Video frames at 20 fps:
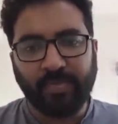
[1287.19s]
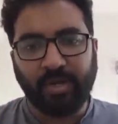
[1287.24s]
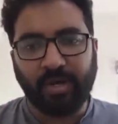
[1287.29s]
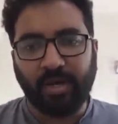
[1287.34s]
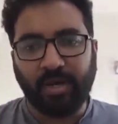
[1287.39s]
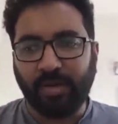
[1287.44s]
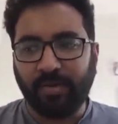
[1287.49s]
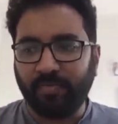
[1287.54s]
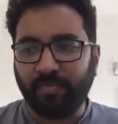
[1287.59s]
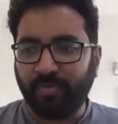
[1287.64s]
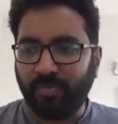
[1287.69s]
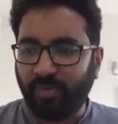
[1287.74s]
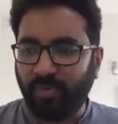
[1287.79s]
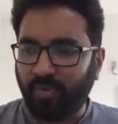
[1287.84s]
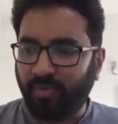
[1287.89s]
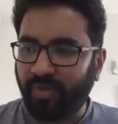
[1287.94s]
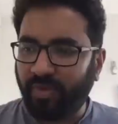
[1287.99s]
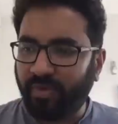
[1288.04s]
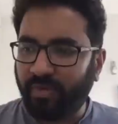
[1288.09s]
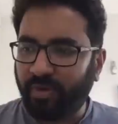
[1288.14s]
Uh,
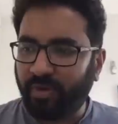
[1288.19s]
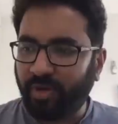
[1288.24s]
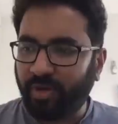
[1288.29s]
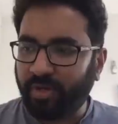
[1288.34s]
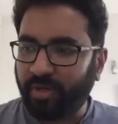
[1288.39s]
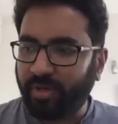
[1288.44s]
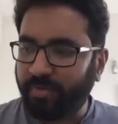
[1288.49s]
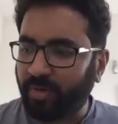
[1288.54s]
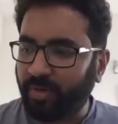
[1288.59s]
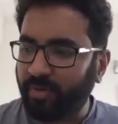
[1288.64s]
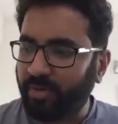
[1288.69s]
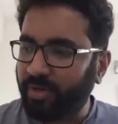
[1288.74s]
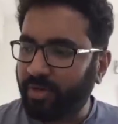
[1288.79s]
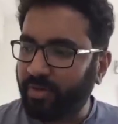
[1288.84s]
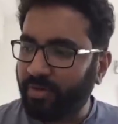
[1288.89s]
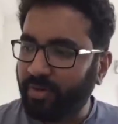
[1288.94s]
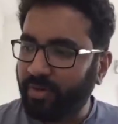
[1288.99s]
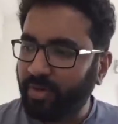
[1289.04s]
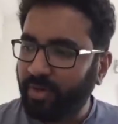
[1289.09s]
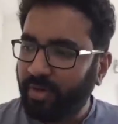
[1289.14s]
we talked about, you
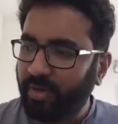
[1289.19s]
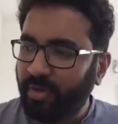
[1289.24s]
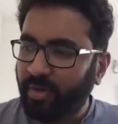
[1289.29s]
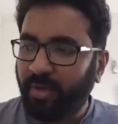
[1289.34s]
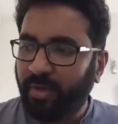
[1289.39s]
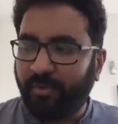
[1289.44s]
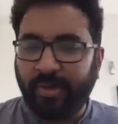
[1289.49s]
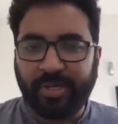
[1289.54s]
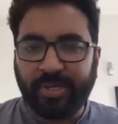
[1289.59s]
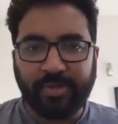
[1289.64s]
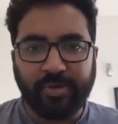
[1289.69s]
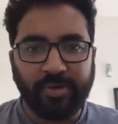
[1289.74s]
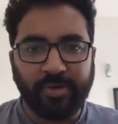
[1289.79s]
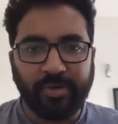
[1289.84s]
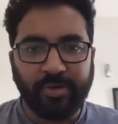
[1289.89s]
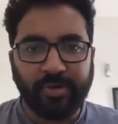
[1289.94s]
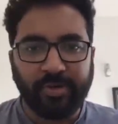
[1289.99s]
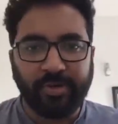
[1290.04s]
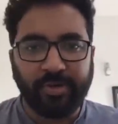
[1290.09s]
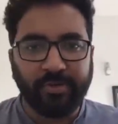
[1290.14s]
know, why should
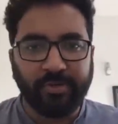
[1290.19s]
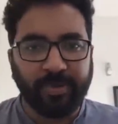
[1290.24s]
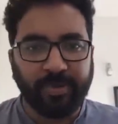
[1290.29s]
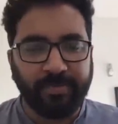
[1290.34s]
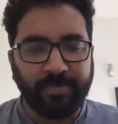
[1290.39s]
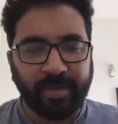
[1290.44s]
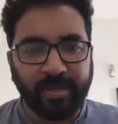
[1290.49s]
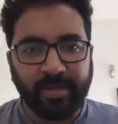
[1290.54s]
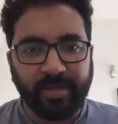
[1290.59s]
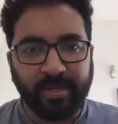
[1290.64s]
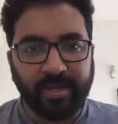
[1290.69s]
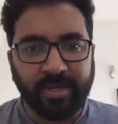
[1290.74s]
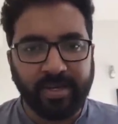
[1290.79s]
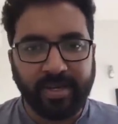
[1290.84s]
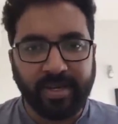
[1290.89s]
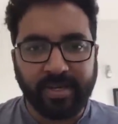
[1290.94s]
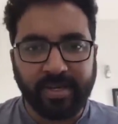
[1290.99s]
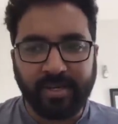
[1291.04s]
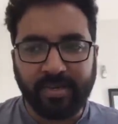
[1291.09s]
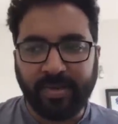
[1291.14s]
you prepare in an
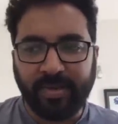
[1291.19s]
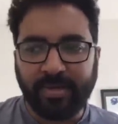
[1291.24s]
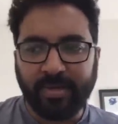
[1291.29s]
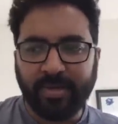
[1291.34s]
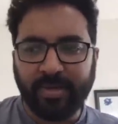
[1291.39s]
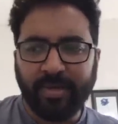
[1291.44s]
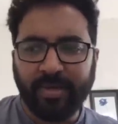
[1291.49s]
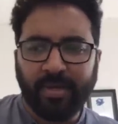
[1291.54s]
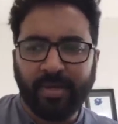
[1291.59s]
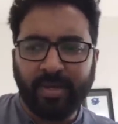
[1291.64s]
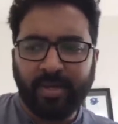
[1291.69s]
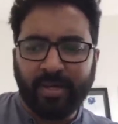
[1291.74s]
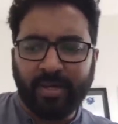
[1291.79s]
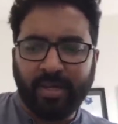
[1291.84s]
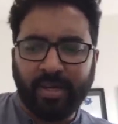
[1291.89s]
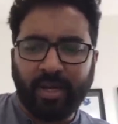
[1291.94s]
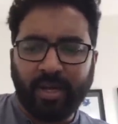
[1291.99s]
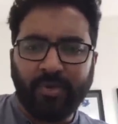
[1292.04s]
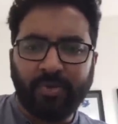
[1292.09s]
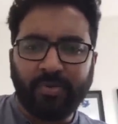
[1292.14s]
integrated manner.
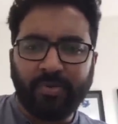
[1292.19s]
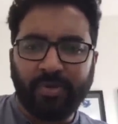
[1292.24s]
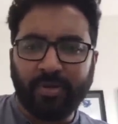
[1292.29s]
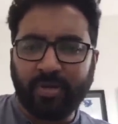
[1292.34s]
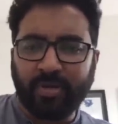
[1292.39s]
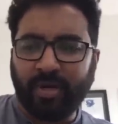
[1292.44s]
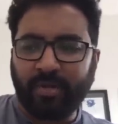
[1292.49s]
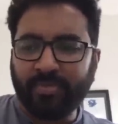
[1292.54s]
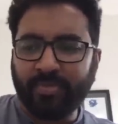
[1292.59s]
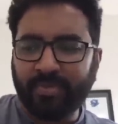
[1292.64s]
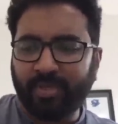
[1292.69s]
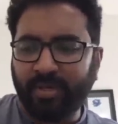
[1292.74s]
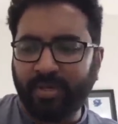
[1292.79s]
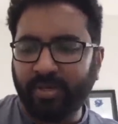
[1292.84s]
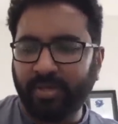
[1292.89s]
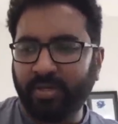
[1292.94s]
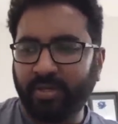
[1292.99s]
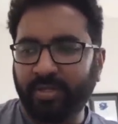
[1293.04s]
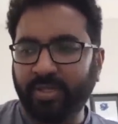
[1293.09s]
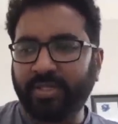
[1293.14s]
Now comes
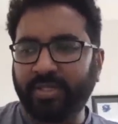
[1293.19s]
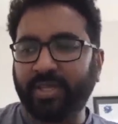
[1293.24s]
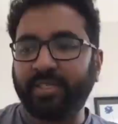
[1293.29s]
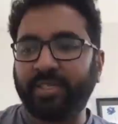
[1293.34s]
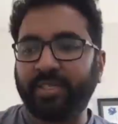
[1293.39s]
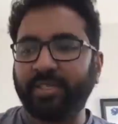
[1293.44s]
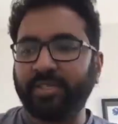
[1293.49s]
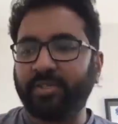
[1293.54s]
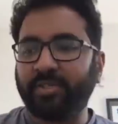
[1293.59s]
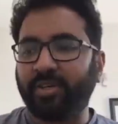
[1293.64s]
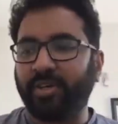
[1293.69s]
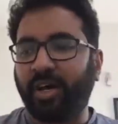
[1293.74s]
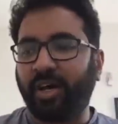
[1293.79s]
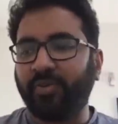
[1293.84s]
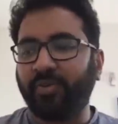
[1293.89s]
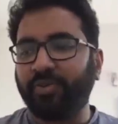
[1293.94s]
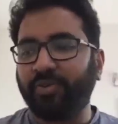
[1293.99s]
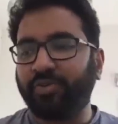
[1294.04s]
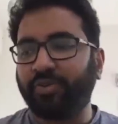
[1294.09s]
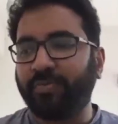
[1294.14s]
the suggestions on how
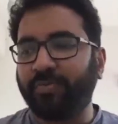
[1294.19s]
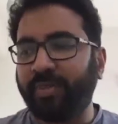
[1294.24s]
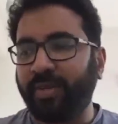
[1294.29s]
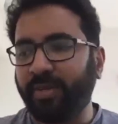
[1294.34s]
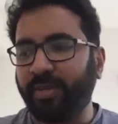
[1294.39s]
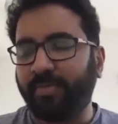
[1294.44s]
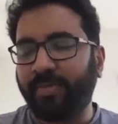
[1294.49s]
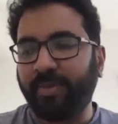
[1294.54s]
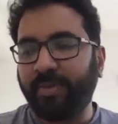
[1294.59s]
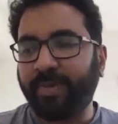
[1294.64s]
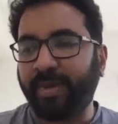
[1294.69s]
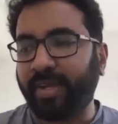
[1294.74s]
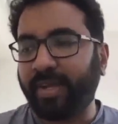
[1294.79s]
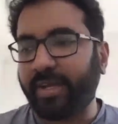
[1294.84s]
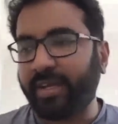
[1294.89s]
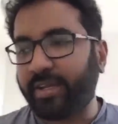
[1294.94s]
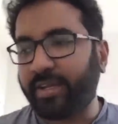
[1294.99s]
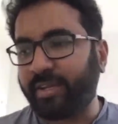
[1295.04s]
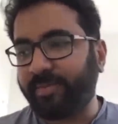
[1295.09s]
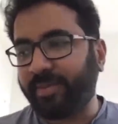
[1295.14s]
you should be preparing
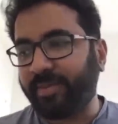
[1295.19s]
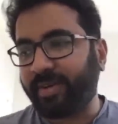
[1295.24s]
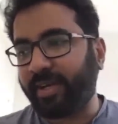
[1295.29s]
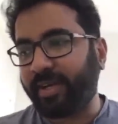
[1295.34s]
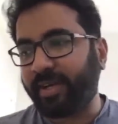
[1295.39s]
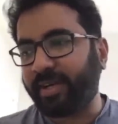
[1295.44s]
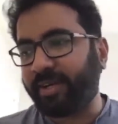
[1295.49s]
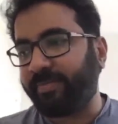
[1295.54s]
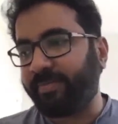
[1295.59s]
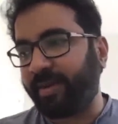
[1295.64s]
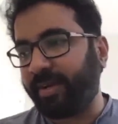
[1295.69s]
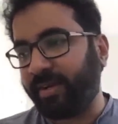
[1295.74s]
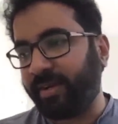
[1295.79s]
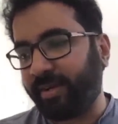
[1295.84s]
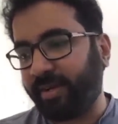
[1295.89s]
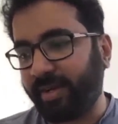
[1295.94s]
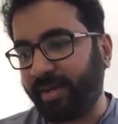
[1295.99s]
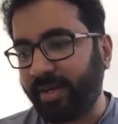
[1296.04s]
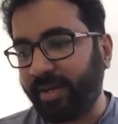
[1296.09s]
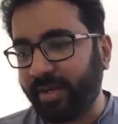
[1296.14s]
in an integrated
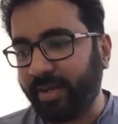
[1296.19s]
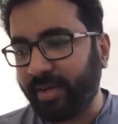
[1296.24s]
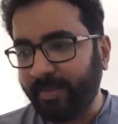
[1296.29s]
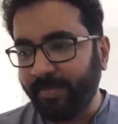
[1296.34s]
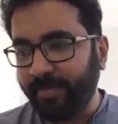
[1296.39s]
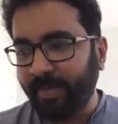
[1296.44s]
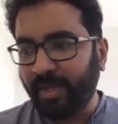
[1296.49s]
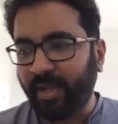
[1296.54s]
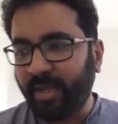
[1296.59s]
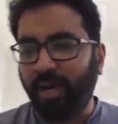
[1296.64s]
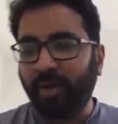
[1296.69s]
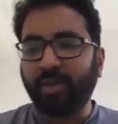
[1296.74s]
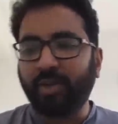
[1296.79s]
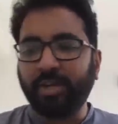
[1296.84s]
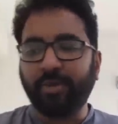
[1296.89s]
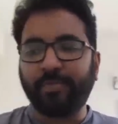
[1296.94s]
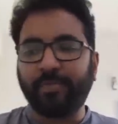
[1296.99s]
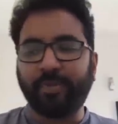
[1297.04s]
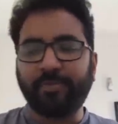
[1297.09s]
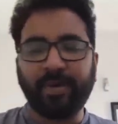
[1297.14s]
manner, right? How
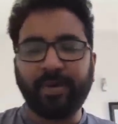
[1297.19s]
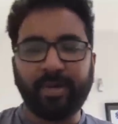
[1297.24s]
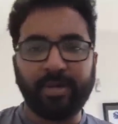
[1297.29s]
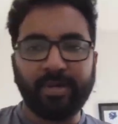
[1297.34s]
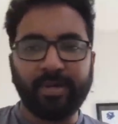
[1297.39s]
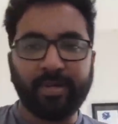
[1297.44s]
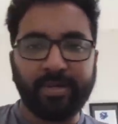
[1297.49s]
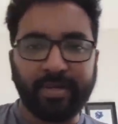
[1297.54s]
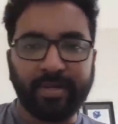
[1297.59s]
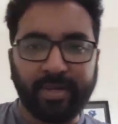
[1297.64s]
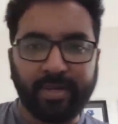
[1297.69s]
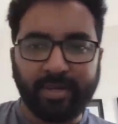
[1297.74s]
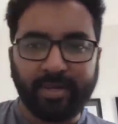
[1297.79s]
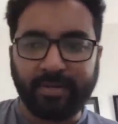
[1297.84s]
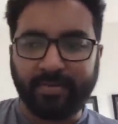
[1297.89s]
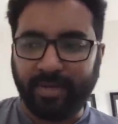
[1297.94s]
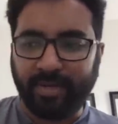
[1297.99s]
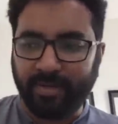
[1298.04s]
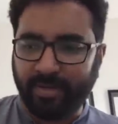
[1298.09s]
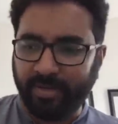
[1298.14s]
can you prepare in an
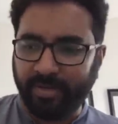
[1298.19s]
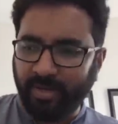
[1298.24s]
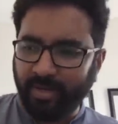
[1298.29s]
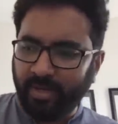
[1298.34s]
integrated manner?